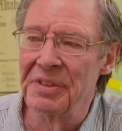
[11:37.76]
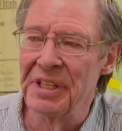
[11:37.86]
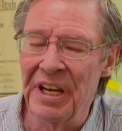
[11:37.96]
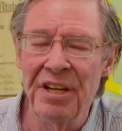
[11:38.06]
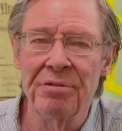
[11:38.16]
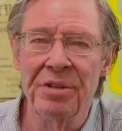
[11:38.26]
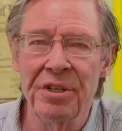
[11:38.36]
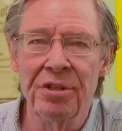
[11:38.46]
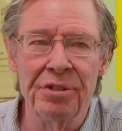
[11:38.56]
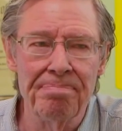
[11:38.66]

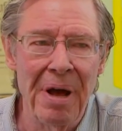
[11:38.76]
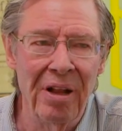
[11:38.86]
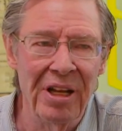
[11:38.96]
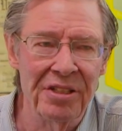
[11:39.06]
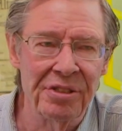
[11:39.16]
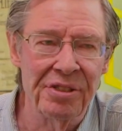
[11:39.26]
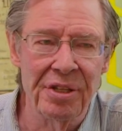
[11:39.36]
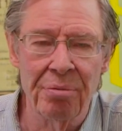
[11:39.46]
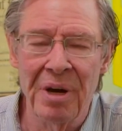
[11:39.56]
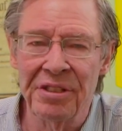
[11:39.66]
introduce pellets to
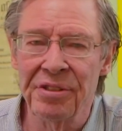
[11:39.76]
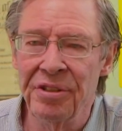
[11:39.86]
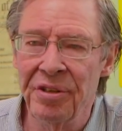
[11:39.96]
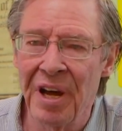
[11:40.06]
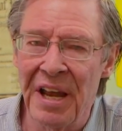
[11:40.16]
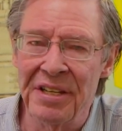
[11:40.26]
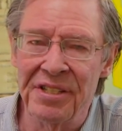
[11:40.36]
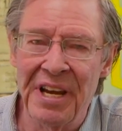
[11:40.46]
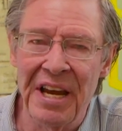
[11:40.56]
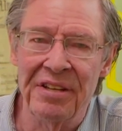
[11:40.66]
the western United
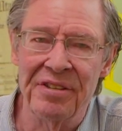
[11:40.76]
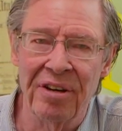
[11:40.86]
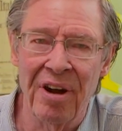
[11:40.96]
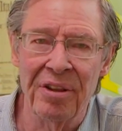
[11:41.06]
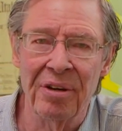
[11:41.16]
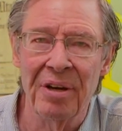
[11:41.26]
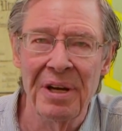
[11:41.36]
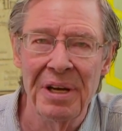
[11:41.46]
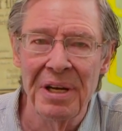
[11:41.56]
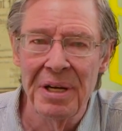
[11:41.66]
States. There are other
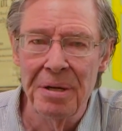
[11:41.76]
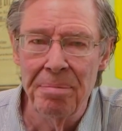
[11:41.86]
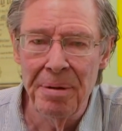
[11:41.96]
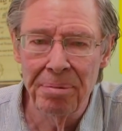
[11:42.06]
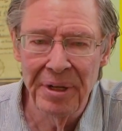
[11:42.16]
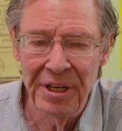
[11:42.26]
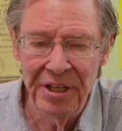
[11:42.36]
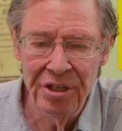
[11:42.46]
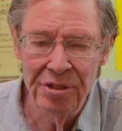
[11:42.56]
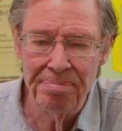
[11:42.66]
people that had
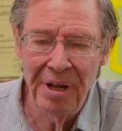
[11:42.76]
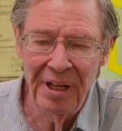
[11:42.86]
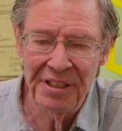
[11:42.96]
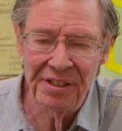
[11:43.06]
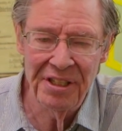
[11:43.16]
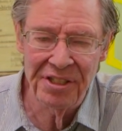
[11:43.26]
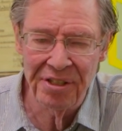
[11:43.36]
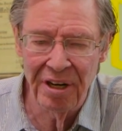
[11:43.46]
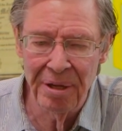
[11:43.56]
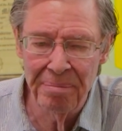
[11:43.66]
used pellets and
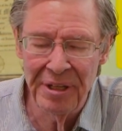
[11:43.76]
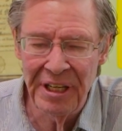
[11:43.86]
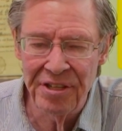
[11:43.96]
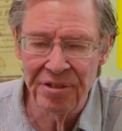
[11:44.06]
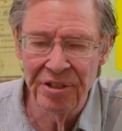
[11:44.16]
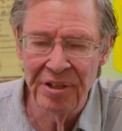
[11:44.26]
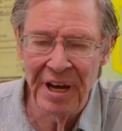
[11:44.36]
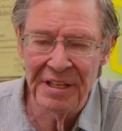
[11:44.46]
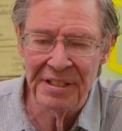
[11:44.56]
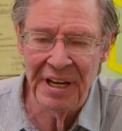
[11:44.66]
started in the eastern
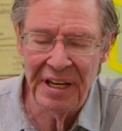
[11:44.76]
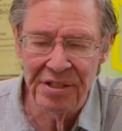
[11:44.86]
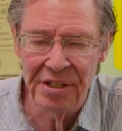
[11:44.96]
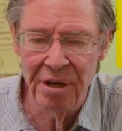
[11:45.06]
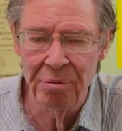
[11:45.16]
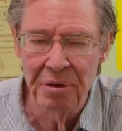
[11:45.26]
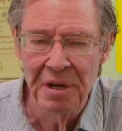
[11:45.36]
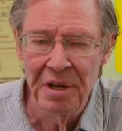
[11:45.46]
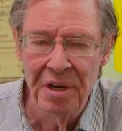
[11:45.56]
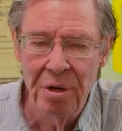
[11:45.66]
United States. So
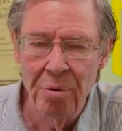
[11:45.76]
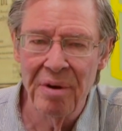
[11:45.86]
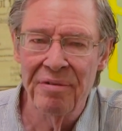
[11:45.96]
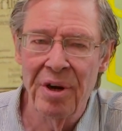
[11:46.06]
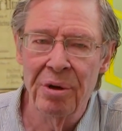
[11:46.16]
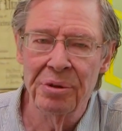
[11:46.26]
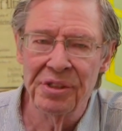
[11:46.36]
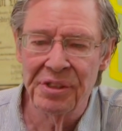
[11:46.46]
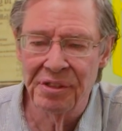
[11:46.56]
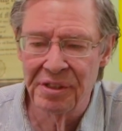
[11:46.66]
one of
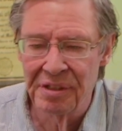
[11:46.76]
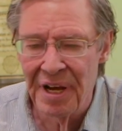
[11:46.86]
those